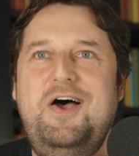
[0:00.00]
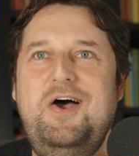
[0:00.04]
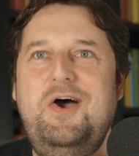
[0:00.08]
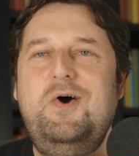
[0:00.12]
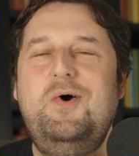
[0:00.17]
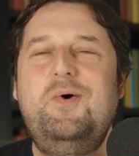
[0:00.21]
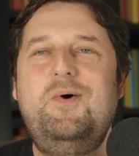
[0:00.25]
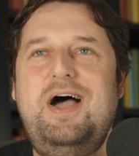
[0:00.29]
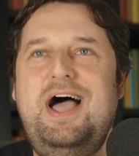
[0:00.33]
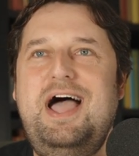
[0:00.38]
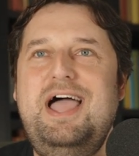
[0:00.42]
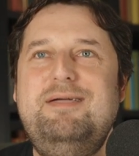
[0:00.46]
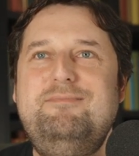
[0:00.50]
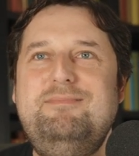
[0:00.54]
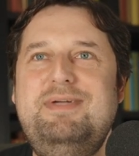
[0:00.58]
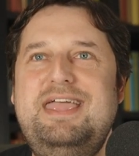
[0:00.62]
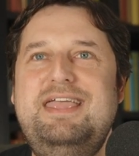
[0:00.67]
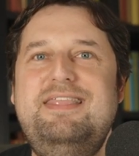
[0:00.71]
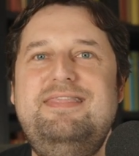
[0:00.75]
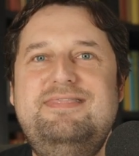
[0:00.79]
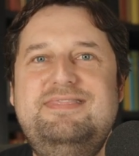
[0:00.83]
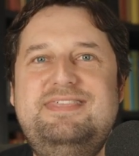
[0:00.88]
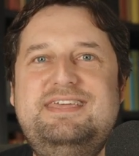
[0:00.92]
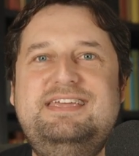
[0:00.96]
oh, I'm
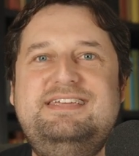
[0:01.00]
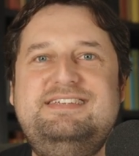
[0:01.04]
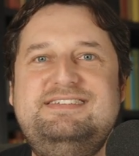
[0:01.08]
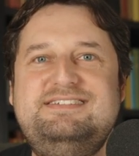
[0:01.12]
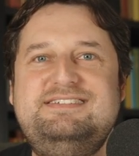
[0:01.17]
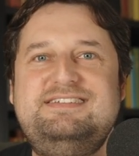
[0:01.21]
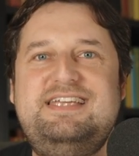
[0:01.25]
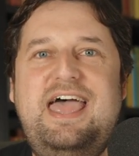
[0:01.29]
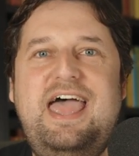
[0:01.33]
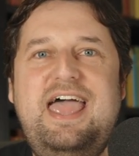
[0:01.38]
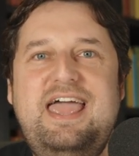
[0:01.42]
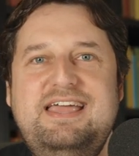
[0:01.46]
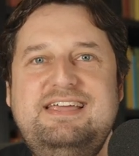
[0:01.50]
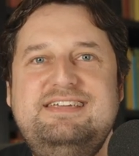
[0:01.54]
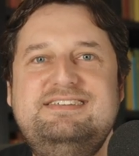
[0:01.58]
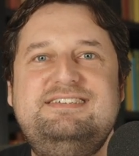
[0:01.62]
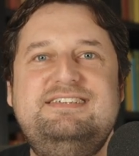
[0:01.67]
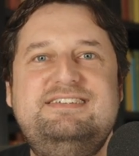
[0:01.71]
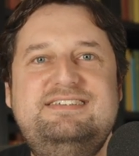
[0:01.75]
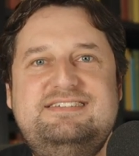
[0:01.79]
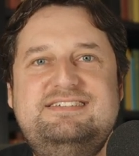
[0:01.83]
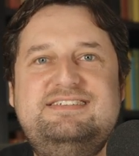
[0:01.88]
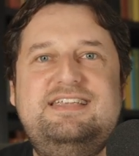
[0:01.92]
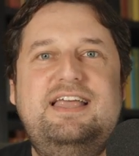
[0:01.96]
in this
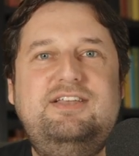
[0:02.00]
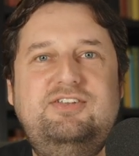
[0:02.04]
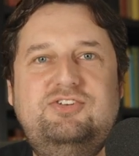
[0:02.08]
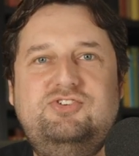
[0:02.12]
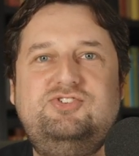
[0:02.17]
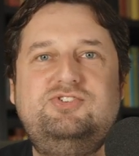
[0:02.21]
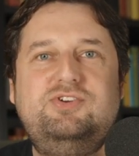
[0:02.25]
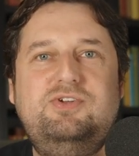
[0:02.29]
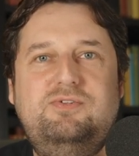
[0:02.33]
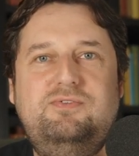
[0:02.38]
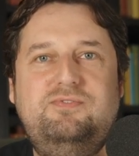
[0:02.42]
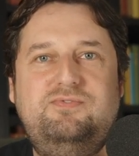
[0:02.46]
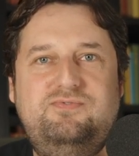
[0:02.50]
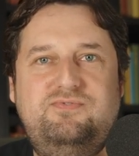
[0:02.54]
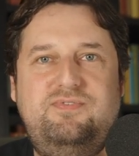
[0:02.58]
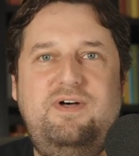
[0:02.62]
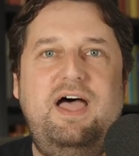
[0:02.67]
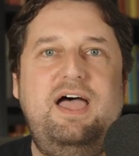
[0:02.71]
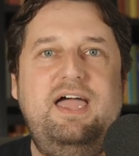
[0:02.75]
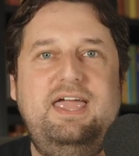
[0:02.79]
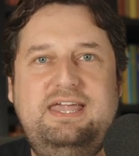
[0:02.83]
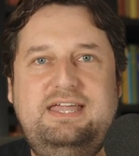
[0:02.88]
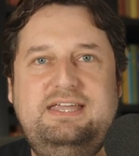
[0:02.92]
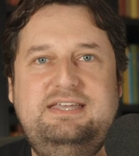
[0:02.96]
existential
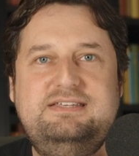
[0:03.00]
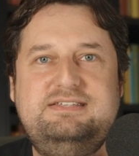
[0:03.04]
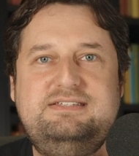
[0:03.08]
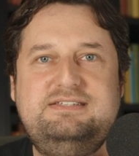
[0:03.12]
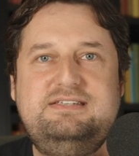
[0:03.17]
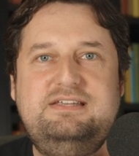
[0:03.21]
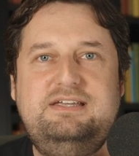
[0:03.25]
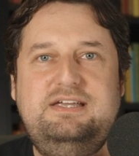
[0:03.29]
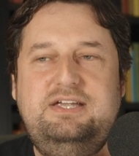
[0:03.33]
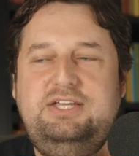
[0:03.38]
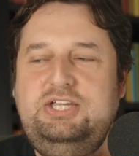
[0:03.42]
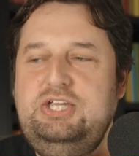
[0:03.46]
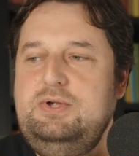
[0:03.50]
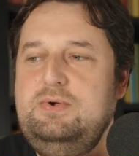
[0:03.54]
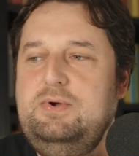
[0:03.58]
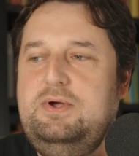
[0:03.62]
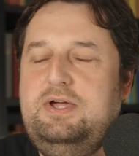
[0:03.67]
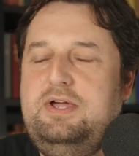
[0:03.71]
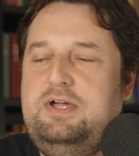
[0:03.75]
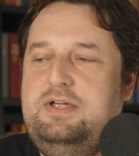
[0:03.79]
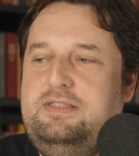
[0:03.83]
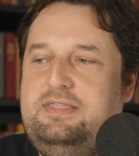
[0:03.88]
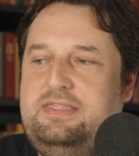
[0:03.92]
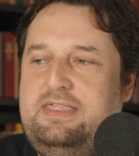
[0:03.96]
fight, you
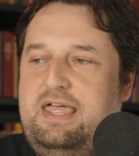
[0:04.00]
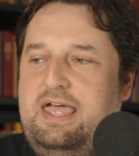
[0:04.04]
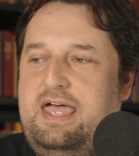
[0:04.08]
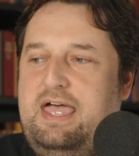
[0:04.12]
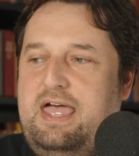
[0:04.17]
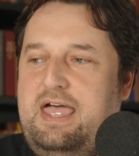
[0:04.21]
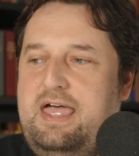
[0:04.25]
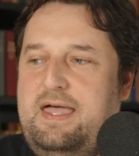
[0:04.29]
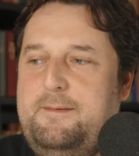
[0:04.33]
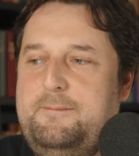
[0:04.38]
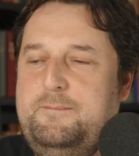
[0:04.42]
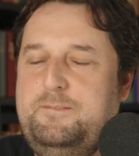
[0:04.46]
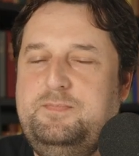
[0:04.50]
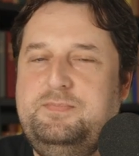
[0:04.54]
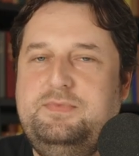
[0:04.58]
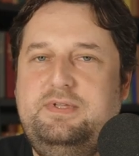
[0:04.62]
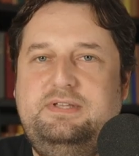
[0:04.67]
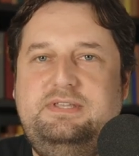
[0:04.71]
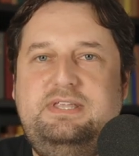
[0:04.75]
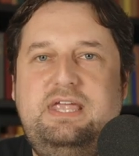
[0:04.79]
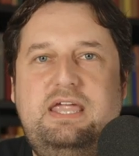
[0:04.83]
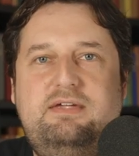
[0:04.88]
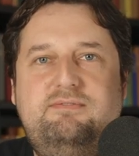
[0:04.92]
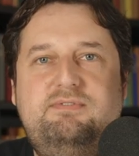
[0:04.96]
heard there
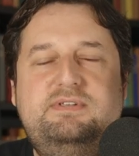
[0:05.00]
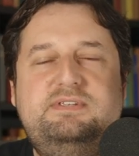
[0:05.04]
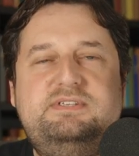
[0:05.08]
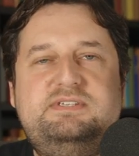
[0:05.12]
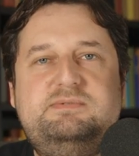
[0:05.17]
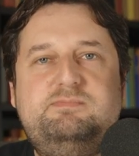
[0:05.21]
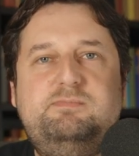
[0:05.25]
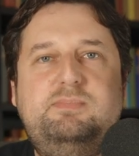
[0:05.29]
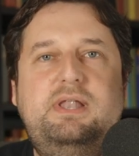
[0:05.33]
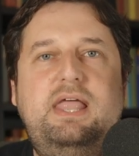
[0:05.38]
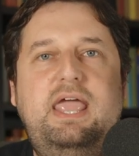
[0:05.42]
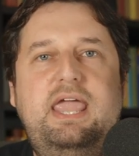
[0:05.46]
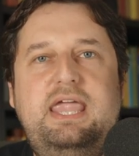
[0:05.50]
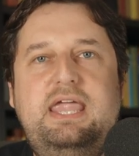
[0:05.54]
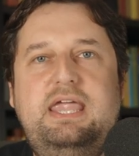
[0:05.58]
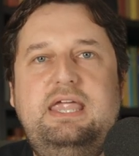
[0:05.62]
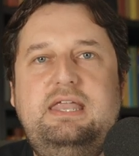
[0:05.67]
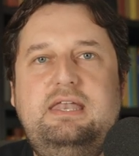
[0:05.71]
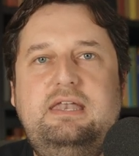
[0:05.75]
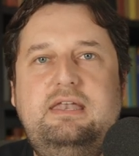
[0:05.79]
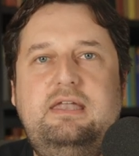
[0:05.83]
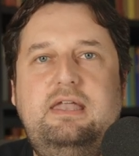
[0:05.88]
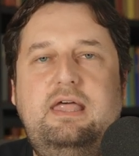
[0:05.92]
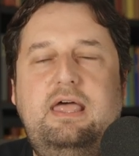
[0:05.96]
David
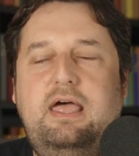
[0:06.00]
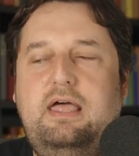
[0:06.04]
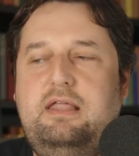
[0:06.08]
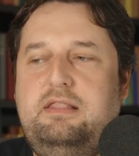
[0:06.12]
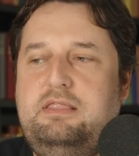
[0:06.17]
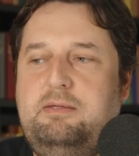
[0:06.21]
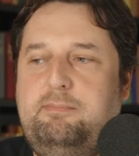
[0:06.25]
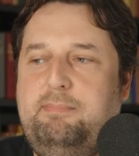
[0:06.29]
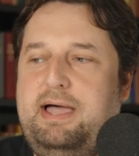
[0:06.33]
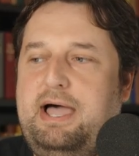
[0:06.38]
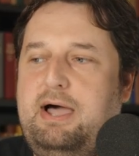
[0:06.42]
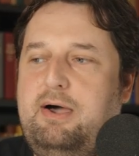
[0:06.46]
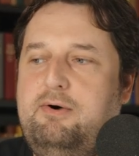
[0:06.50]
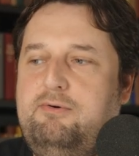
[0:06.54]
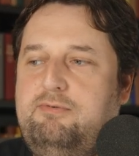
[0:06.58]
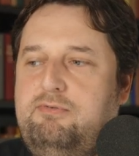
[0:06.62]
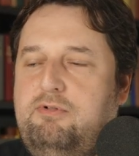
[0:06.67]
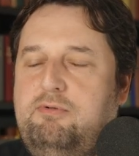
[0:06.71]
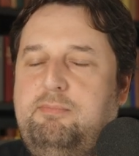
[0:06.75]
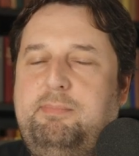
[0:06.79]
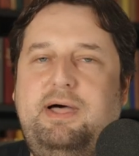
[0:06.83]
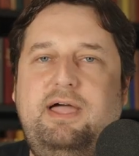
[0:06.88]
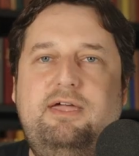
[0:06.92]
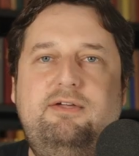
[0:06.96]
Splane at the
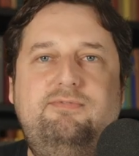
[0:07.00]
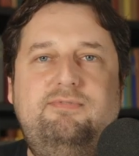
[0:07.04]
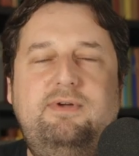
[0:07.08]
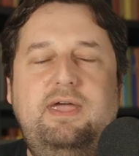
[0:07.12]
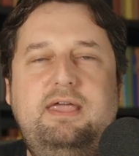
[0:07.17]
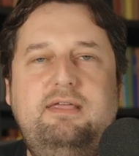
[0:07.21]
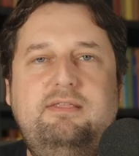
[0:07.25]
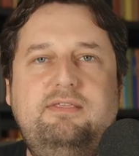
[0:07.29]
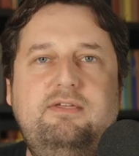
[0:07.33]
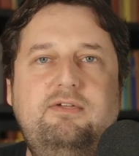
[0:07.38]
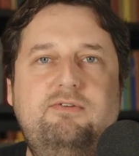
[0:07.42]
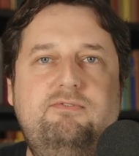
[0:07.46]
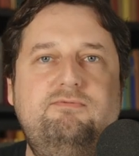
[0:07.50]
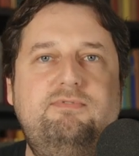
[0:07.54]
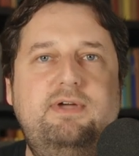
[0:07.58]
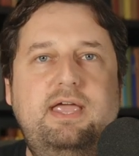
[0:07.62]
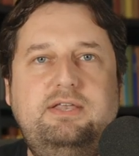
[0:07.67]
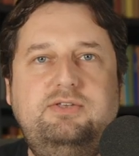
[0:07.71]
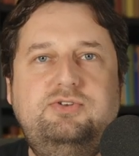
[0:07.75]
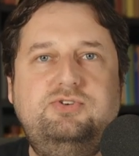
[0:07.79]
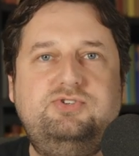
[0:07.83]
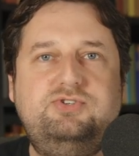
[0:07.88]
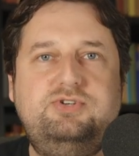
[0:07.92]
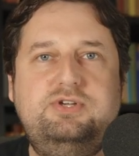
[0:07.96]
Powerful by Faith
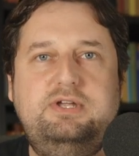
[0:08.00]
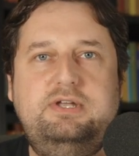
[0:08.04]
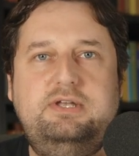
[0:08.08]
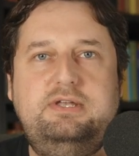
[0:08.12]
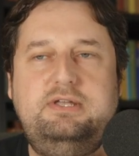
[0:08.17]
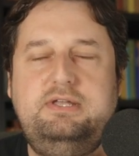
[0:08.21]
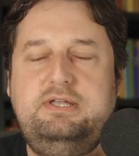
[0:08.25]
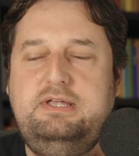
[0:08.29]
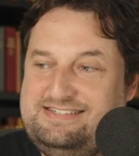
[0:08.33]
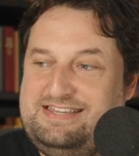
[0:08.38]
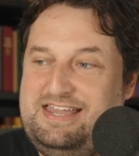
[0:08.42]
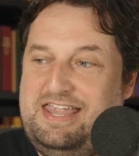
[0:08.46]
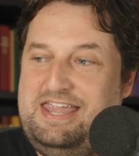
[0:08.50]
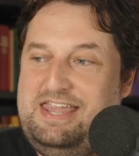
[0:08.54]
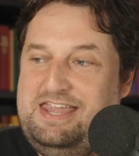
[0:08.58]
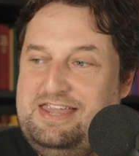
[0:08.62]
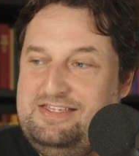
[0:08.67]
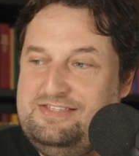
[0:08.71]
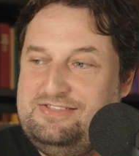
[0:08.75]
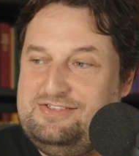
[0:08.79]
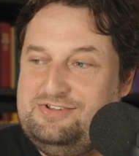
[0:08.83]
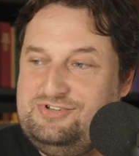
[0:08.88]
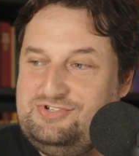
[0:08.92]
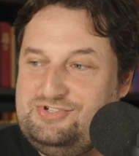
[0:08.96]
convention,
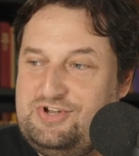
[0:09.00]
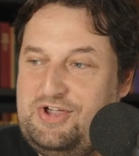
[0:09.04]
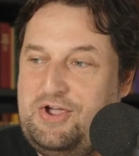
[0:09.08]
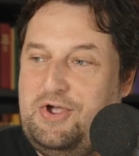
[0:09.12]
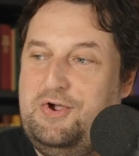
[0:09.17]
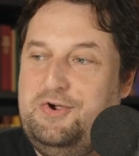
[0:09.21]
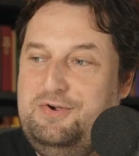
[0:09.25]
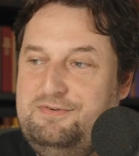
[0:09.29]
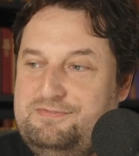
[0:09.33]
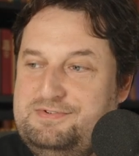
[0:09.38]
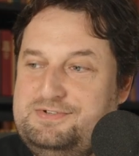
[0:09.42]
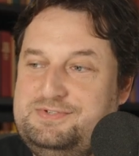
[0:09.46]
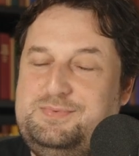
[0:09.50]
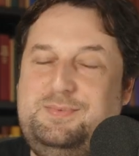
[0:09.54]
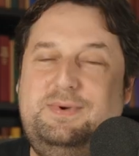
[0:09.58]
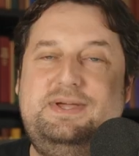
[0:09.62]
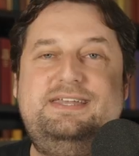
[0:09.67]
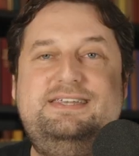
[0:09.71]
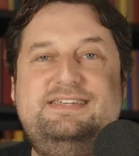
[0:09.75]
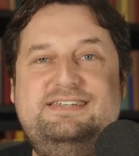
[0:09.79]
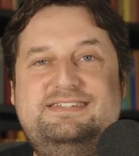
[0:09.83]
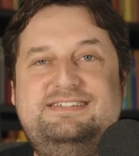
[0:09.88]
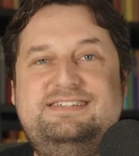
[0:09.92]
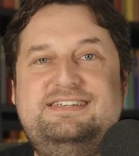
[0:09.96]
saying that Jehovah's
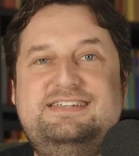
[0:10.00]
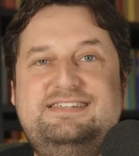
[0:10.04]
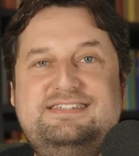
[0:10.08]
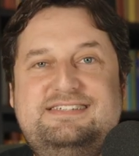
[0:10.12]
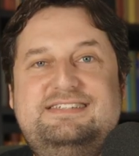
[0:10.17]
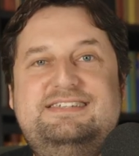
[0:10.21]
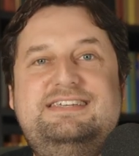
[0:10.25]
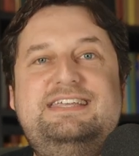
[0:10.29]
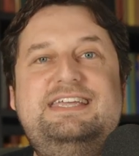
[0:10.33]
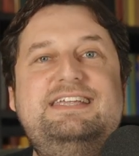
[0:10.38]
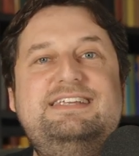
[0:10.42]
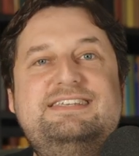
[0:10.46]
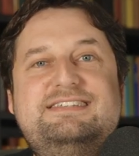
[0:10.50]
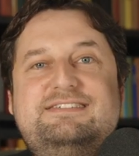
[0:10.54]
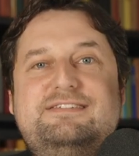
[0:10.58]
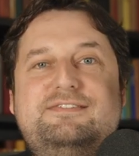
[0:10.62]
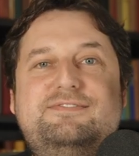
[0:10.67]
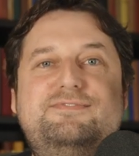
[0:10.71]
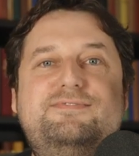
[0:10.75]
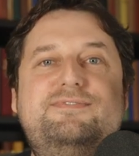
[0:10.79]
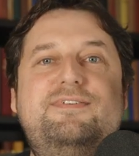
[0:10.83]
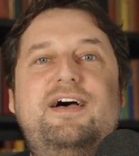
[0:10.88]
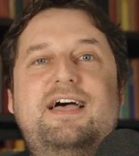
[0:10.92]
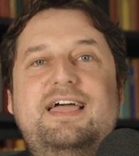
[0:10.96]
Witnesses need to
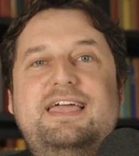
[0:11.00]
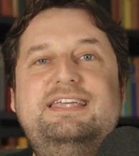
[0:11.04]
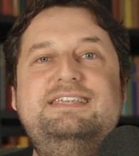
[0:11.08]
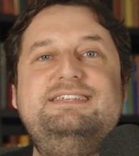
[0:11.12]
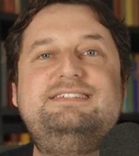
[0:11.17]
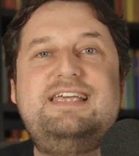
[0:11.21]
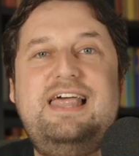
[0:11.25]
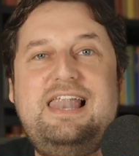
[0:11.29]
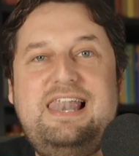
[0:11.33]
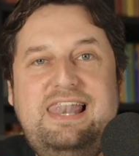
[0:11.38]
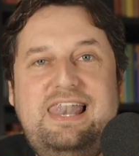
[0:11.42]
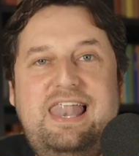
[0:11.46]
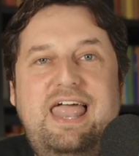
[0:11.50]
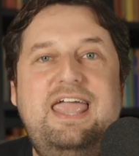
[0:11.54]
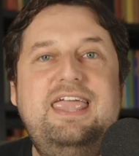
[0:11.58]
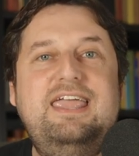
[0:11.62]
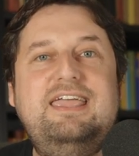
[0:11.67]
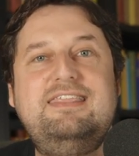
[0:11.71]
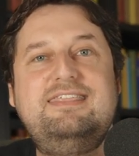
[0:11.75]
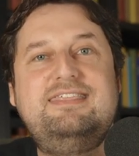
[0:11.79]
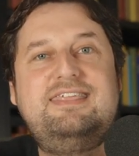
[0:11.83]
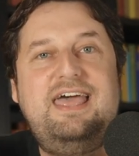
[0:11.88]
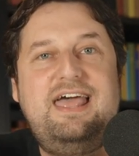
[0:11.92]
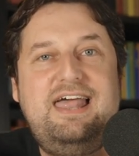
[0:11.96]
fight
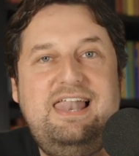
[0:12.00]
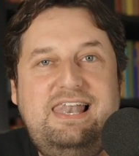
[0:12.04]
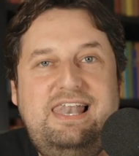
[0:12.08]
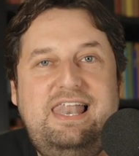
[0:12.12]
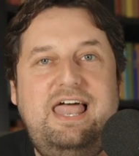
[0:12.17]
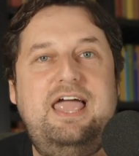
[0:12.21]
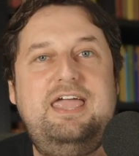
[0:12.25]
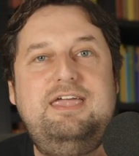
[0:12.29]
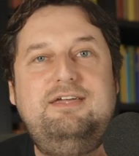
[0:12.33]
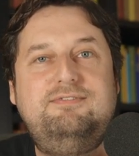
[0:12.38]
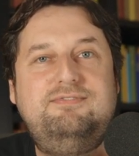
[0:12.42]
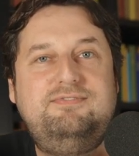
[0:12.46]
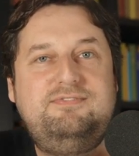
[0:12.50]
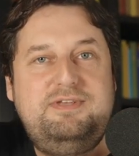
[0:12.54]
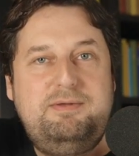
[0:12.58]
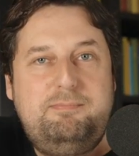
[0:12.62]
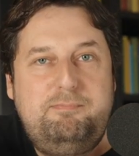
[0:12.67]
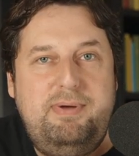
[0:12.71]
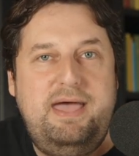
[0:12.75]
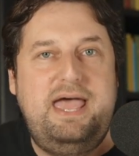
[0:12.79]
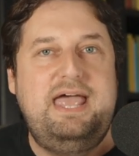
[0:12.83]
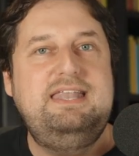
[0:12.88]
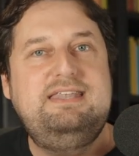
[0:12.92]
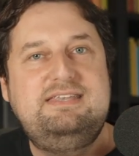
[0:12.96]
like their life
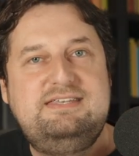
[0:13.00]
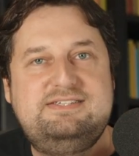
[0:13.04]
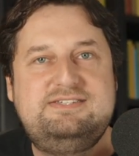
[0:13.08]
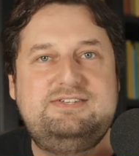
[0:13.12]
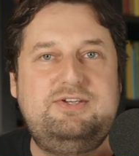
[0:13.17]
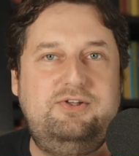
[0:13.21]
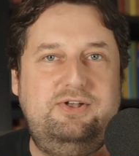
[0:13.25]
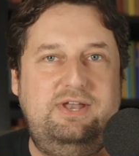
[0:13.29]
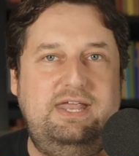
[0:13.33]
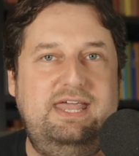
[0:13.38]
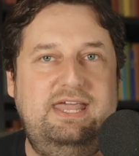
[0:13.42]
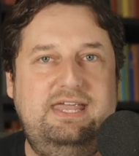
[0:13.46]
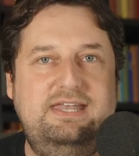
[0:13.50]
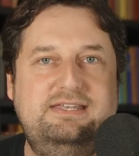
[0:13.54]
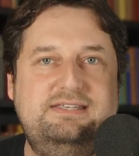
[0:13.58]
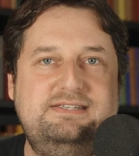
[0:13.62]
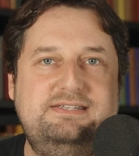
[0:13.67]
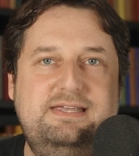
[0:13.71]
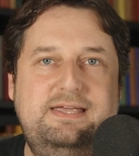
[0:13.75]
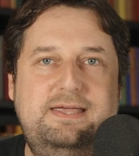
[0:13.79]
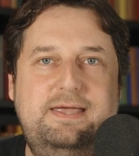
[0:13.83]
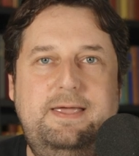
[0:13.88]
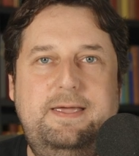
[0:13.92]
depends on it,